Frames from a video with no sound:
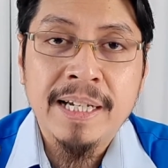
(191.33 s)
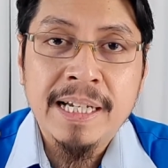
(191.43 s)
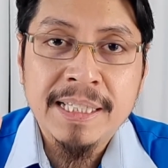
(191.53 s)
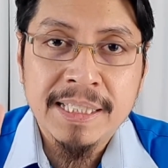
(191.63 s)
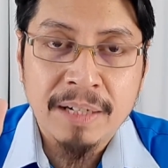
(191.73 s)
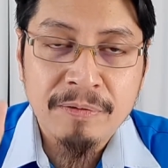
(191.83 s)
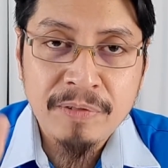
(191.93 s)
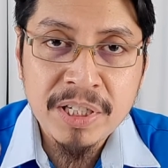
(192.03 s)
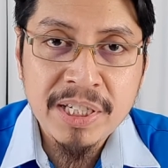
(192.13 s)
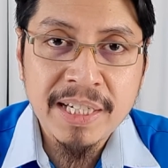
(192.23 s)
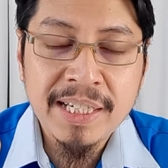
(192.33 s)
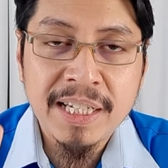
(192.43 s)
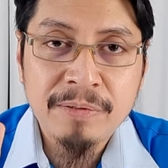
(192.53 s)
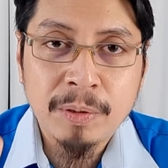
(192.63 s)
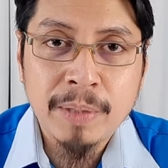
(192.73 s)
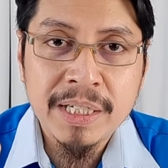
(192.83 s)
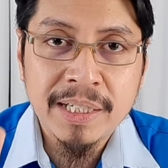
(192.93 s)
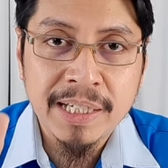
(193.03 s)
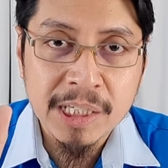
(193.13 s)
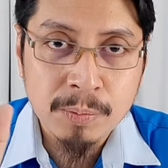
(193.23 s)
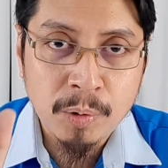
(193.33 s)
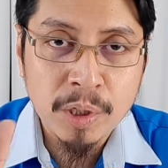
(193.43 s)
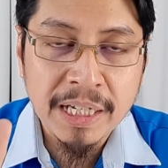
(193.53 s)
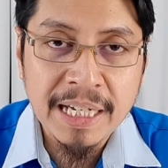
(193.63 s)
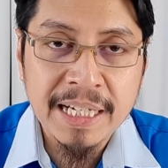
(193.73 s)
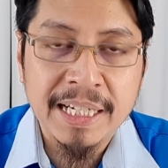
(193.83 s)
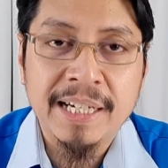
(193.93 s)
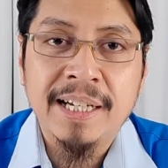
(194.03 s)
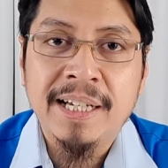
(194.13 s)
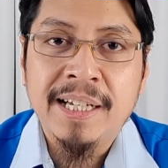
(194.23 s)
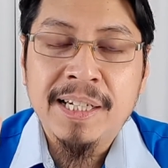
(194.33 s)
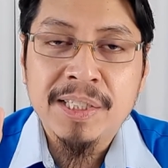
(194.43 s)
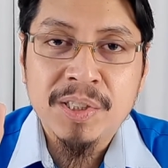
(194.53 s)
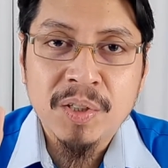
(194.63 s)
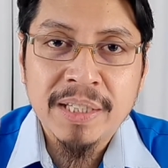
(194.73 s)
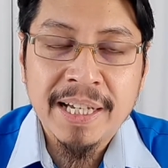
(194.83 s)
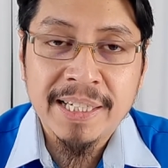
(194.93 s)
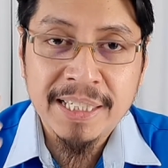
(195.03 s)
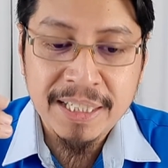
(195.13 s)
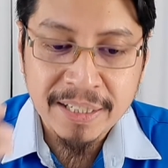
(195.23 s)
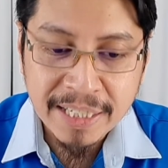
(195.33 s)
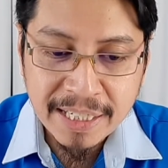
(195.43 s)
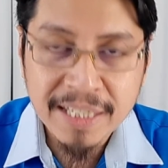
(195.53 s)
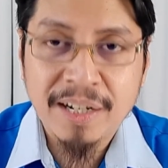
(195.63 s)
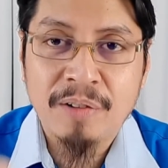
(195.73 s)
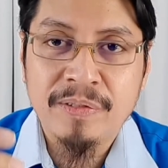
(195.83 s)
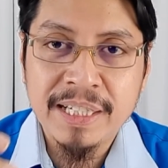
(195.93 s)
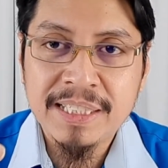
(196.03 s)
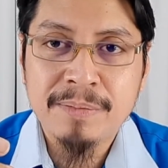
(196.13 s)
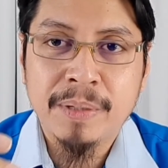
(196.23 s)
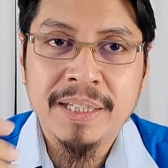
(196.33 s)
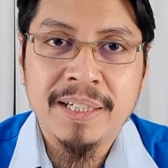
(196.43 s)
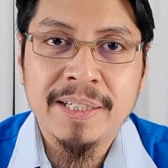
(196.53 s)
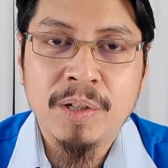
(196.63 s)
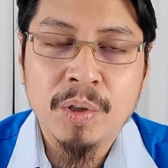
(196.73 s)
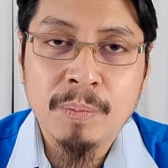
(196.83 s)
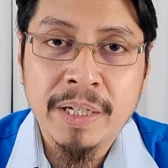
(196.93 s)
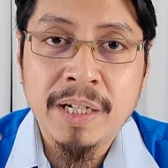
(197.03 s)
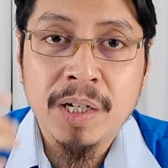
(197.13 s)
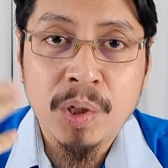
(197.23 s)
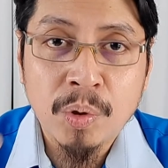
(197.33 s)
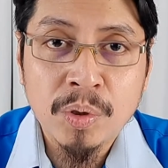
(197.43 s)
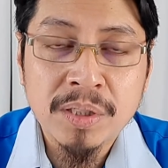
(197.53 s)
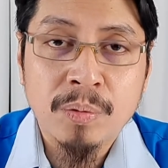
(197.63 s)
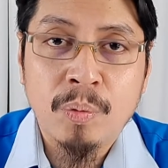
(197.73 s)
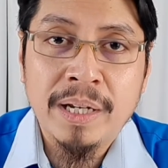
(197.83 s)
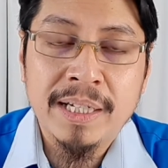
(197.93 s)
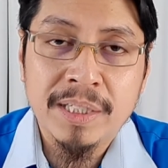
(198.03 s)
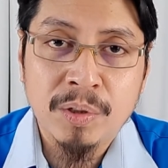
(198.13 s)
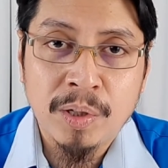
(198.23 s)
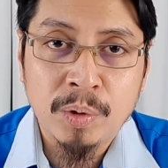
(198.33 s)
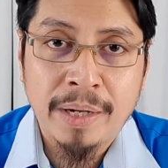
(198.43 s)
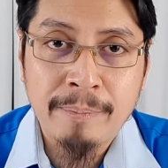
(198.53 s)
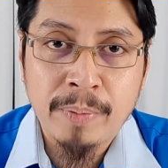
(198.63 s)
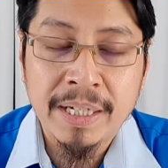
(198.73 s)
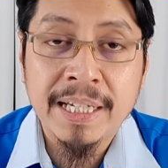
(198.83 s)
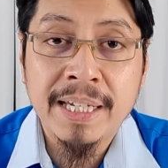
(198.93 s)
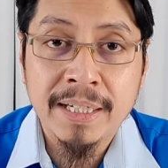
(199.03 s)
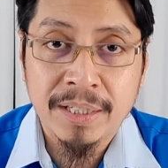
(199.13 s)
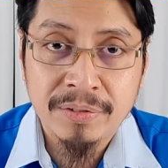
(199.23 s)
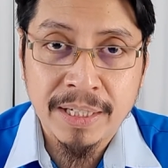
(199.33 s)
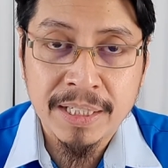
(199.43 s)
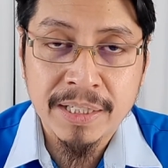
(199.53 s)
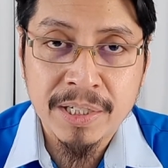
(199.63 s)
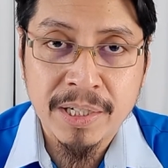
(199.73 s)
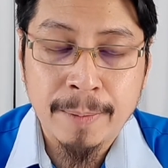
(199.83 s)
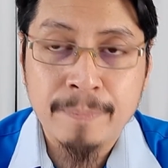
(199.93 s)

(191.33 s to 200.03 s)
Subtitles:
sufficient information is put in so that the reader of this particular document knows what is going to happen in that training session.